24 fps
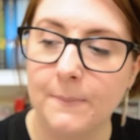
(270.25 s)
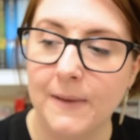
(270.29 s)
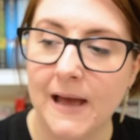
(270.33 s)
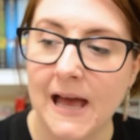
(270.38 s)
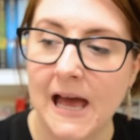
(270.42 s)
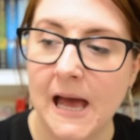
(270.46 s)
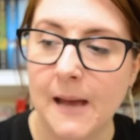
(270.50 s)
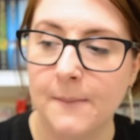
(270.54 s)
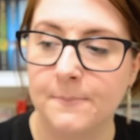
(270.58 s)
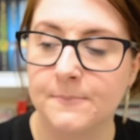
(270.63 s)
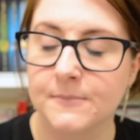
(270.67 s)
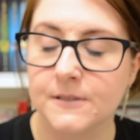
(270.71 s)

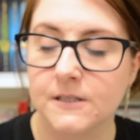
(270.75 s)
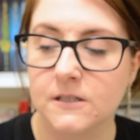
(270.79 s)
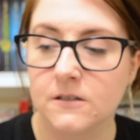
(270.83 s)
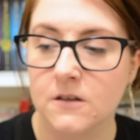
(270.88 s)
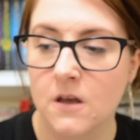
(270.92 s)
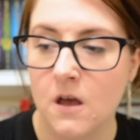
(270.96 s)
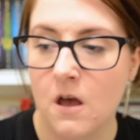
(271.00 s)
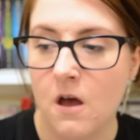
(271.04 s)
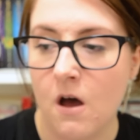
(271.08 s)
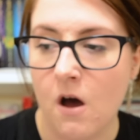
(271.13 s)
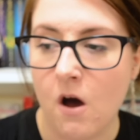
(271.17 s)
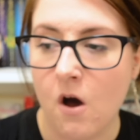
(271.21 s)
perhaps
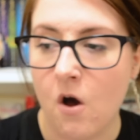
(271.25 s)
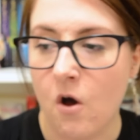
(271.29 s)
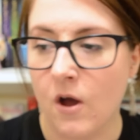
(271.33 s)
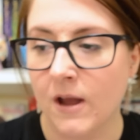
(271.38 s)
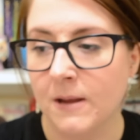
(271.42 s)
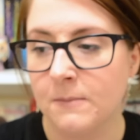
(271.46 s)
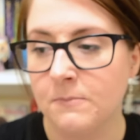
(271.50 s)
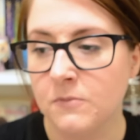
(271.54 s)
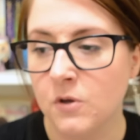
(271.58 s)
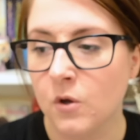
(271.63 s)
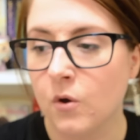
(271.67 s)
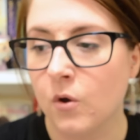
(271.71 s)

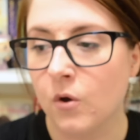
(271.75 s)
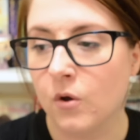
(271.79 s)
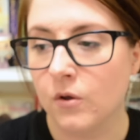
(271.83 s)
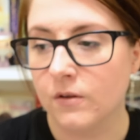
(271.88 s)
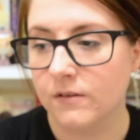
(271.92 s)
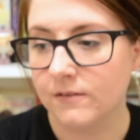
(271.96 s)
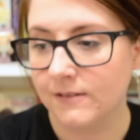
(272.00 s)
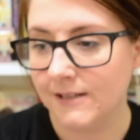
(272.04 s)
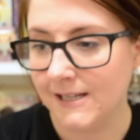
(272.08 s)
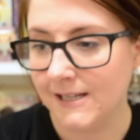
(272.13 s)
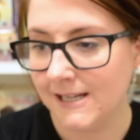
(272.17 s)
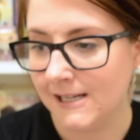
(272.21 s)
I'm not
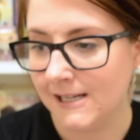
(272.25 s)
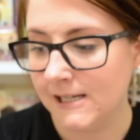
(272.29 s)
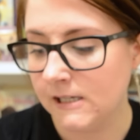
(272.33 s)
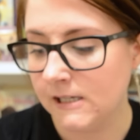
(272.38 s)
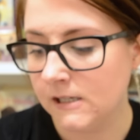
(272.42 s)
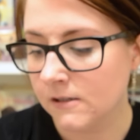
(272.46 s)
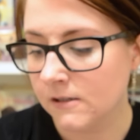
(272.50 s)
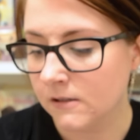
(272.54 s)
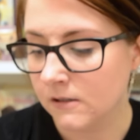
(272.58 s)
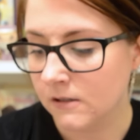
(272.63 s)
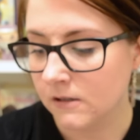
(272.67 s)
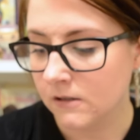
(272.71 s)
the